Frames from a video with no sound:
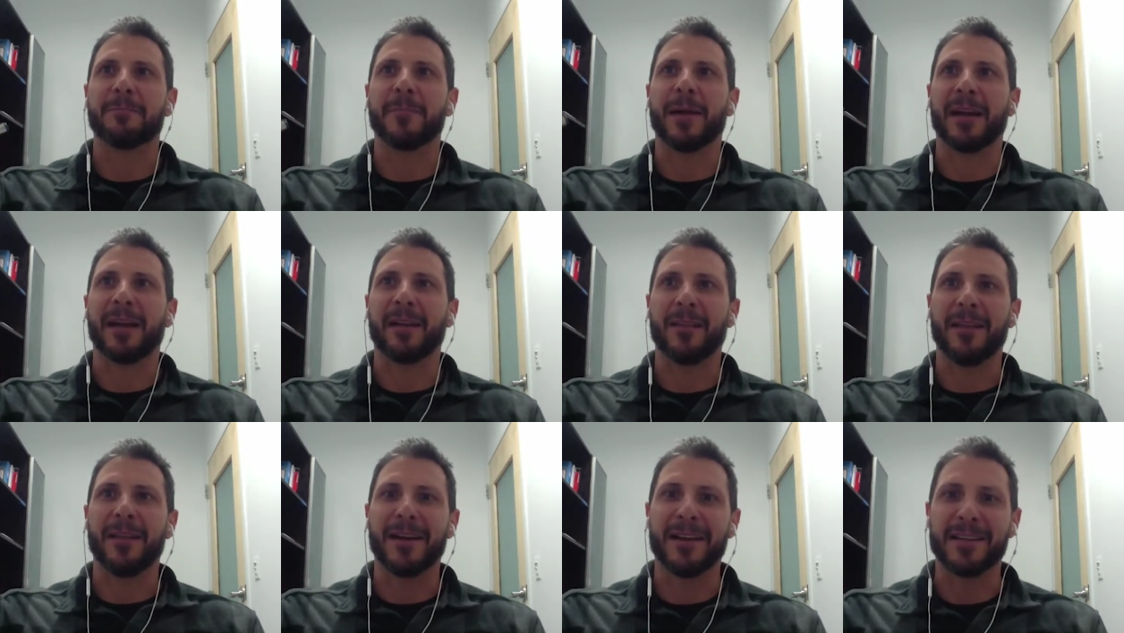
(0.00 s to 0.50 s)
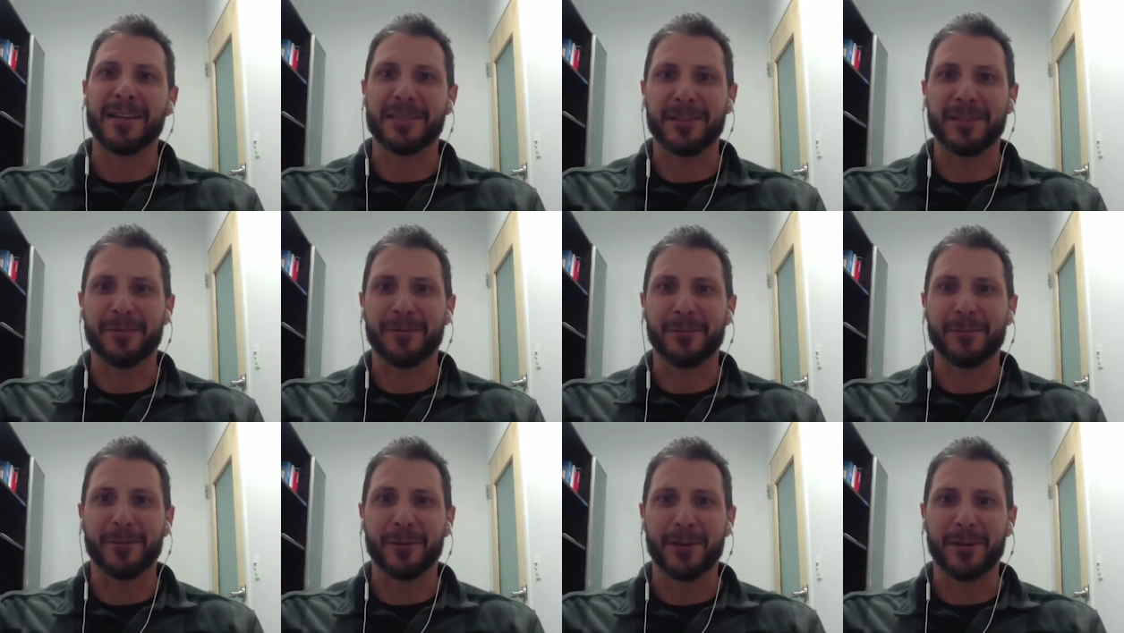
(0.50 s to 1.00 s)
my clients
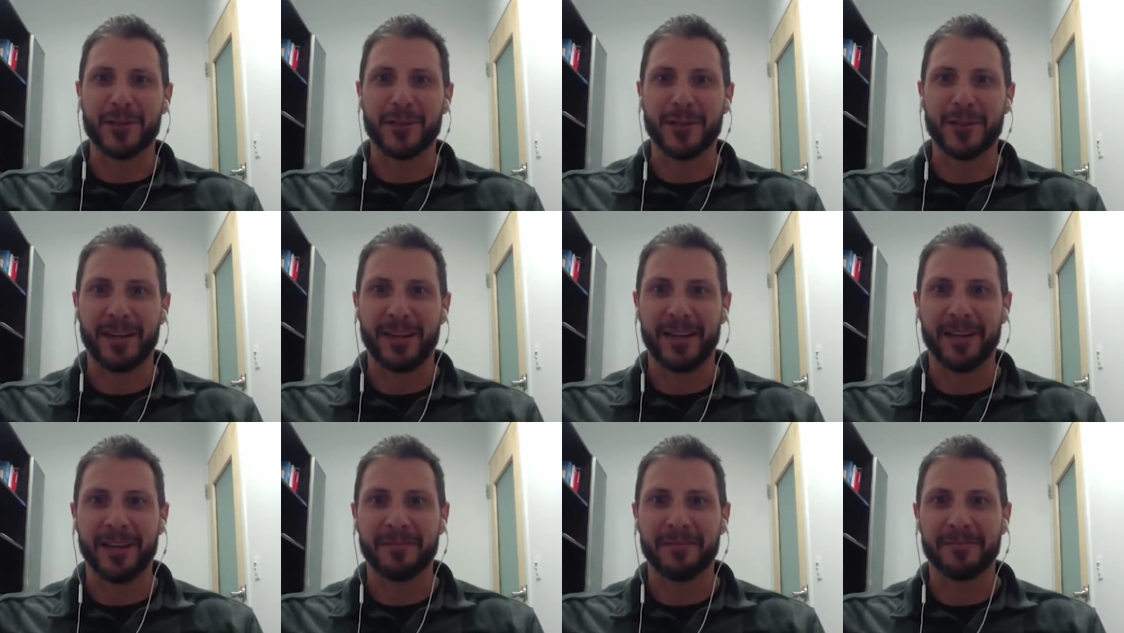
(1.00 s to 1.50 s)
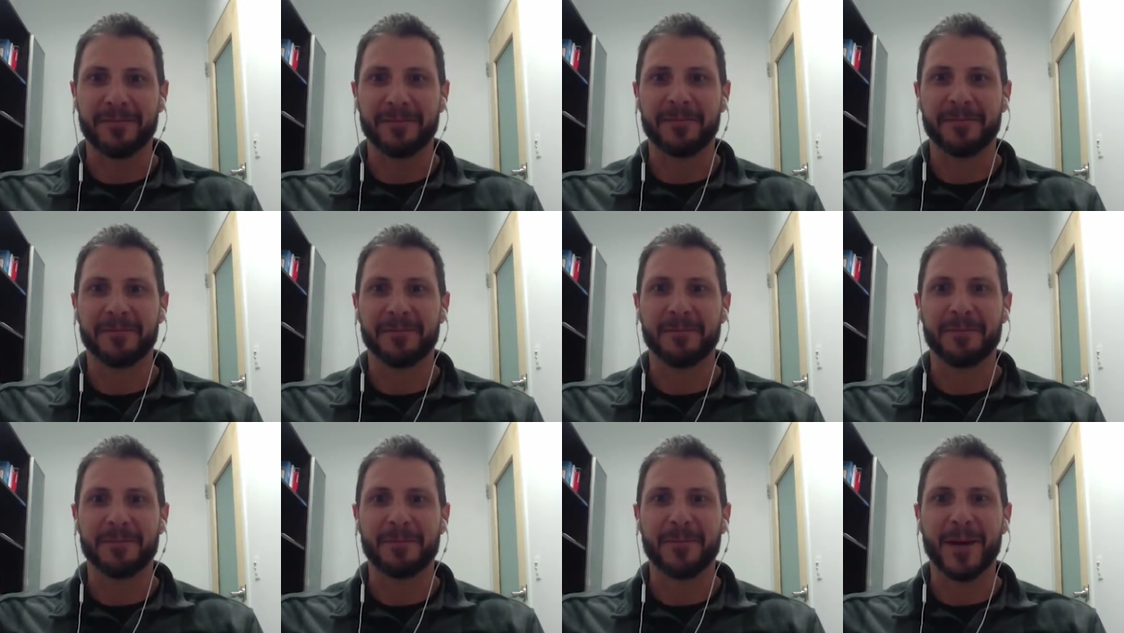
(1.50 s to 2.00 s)
differentiate
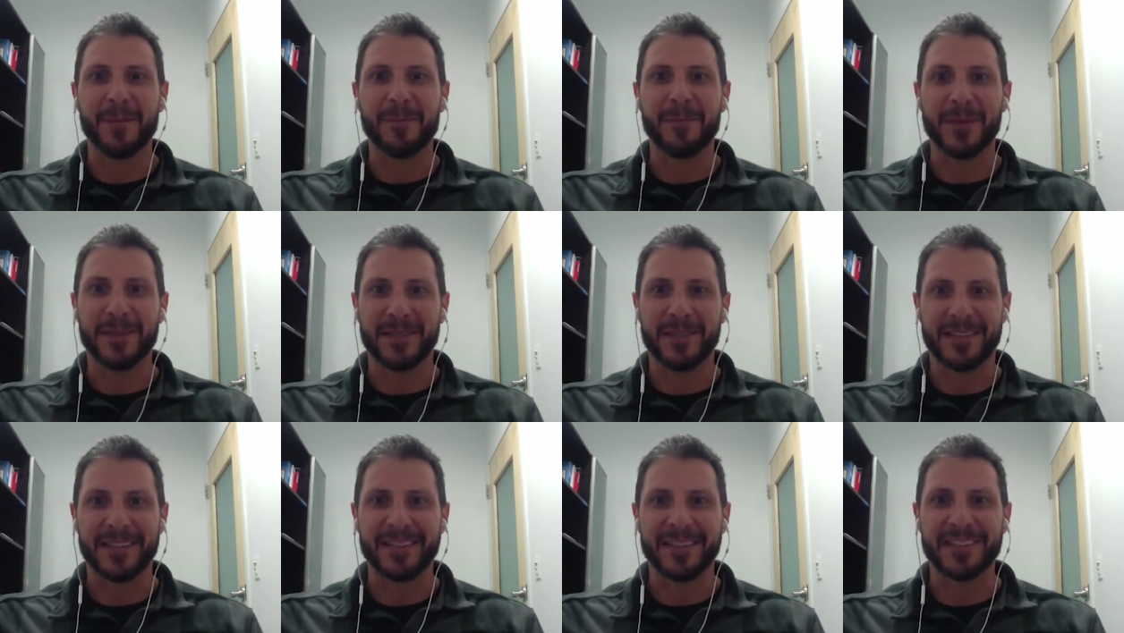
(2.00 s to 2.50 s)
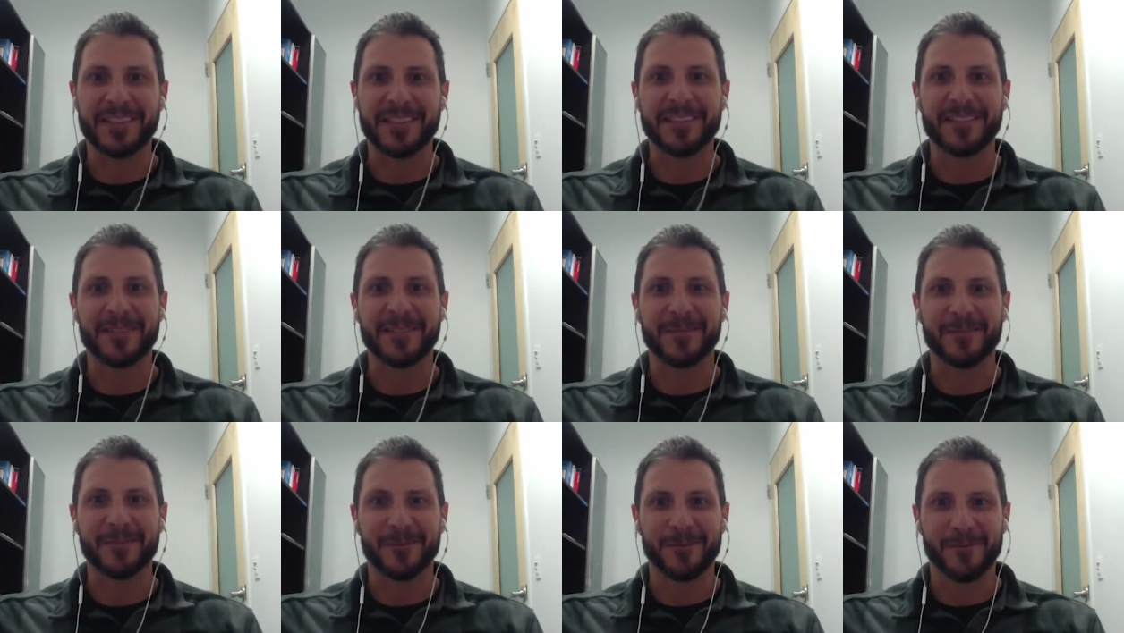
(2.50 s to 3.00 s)
my business,
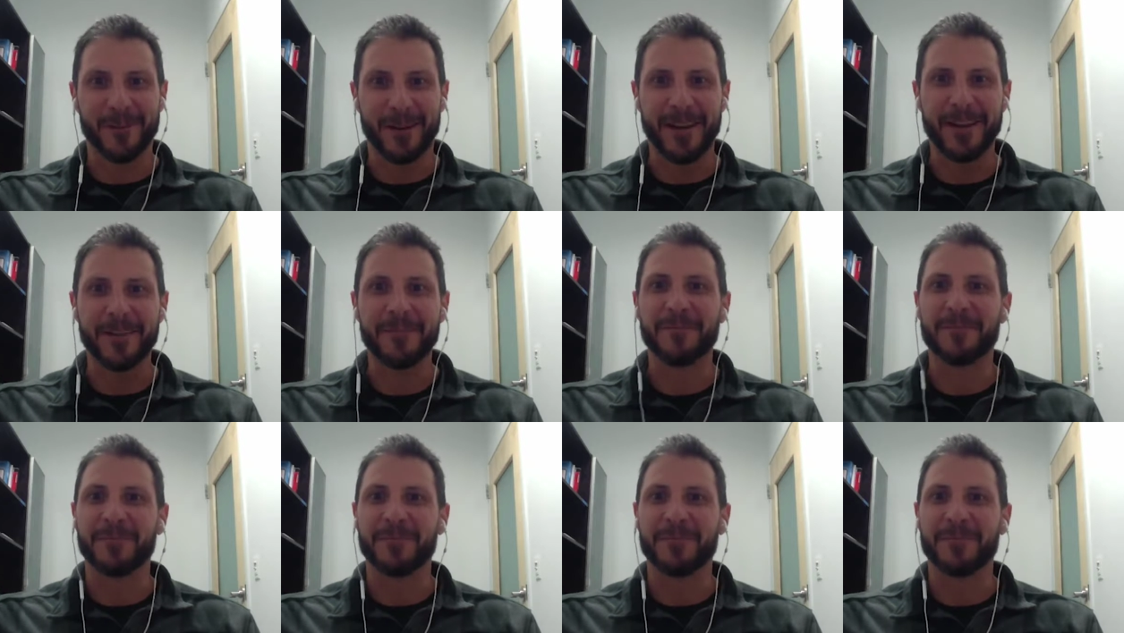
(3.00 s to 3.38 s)
right?